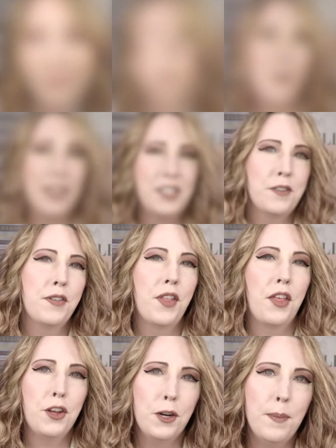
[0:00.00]
All right, so for the
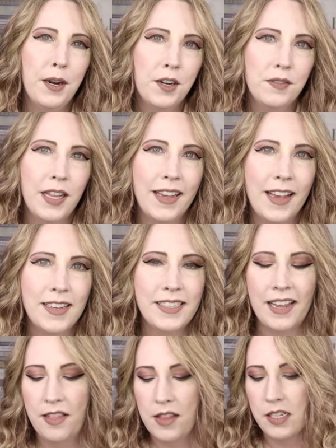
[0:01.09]
third pair of leggings
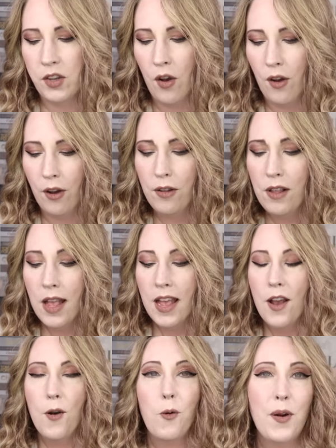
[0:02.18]
in this haul,
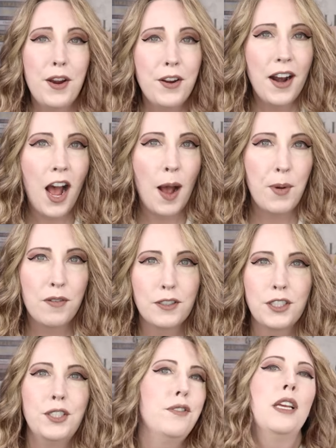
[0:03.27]
we are gonna hop over
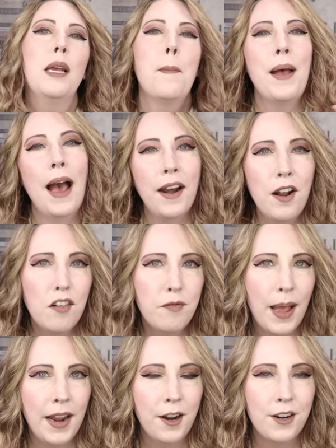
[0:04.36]
to the Patitoff
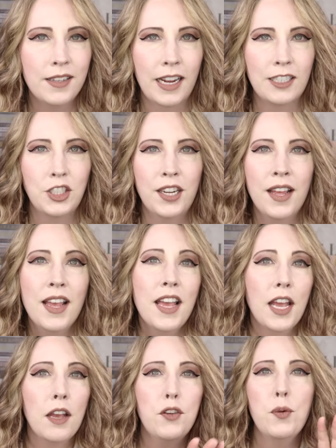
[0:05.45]
Pet Hair Collection.
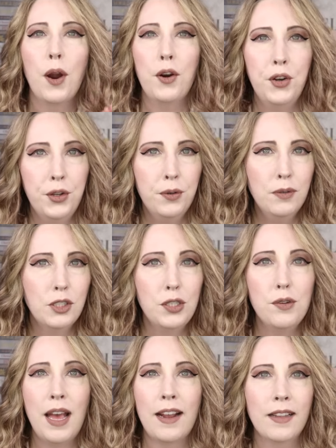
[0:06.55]
If you are new
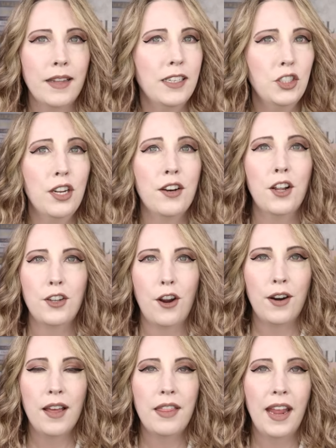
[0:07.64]
to that collection in
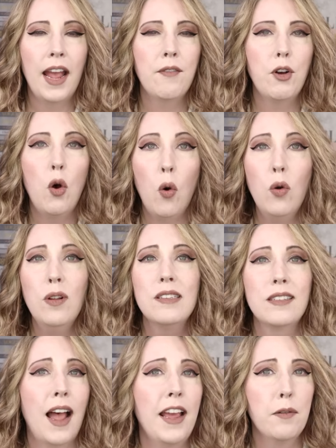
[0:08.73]
Halara, they have a whole
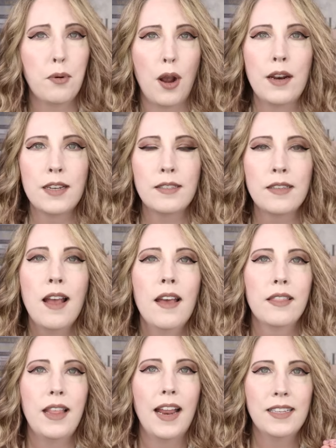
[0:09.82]
line of products
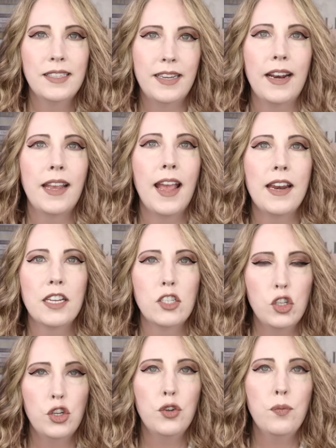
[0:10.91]
that is dedicated
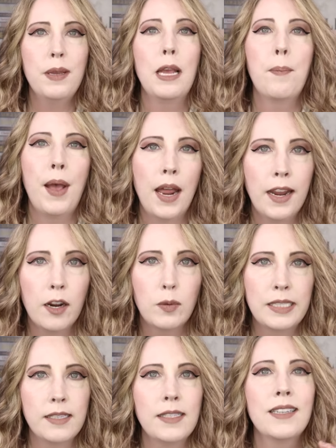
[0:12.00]
to being pet hair
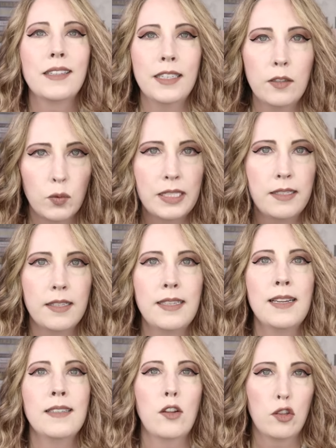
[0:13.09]
resistant, lint
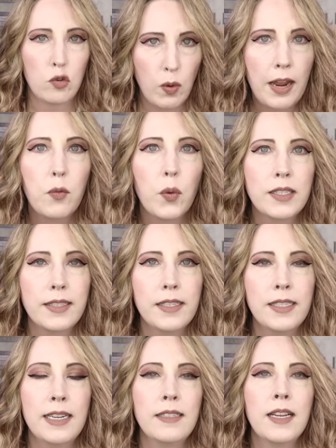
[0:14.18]
resistant, thread
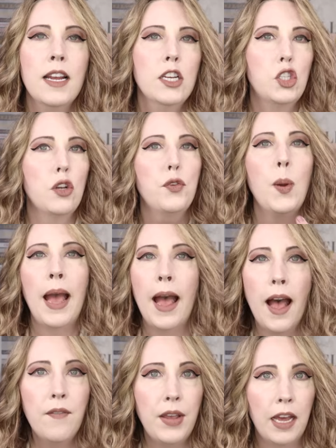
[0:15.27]
resistant. So if you
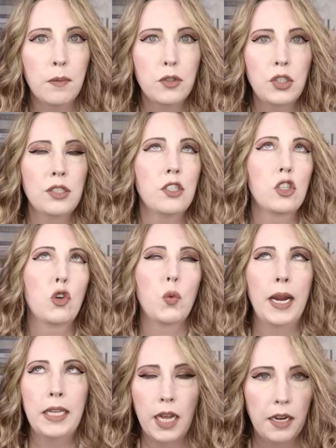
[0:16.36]
have animals, this is a
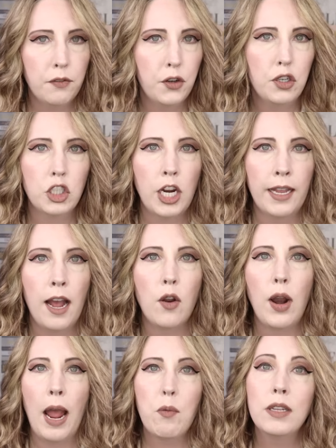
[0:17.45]
great line for you to check out.
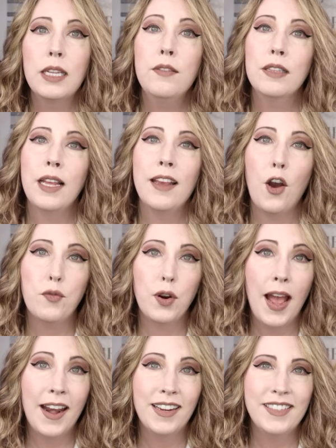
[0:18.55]
I will leave a link
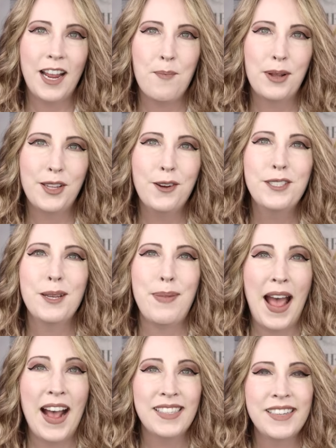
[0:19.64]
overhead and down below to
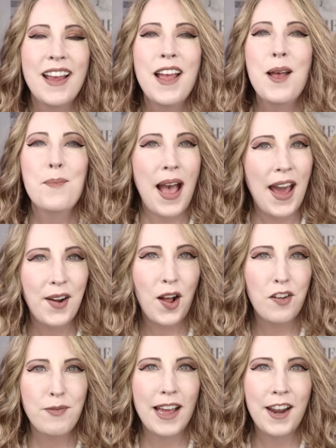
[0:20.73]
past
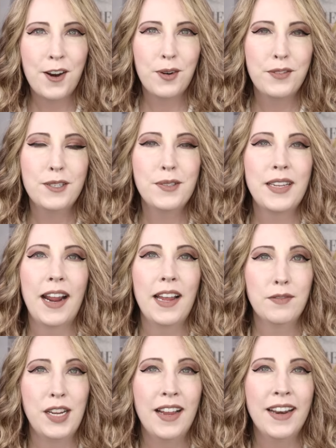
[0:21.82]
Patitoff pet hair reviews that I
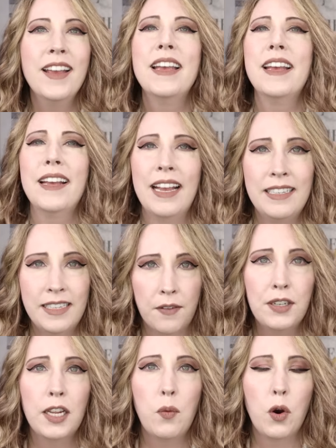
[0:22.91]
have done. It
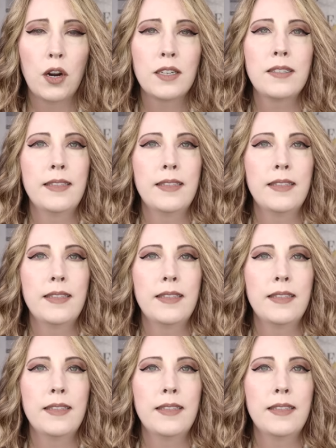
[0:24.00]
definitely works.